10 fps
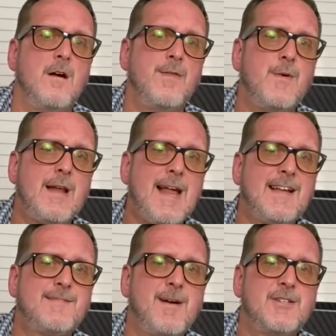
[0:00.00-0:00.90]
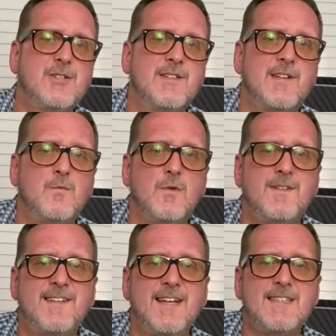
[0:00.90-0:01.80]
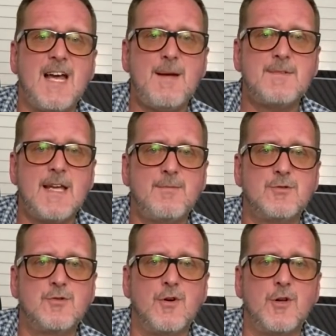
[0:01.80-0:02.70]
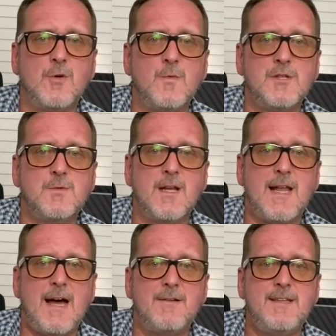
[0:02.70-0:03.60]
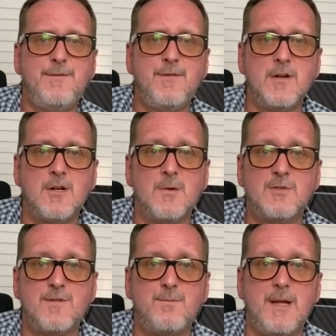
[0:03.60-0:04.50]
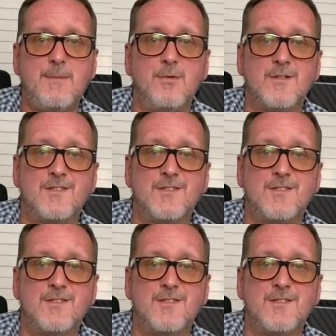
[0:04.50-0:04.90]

The relaxed measures would see a timetable drawn up which would allow different groups of people,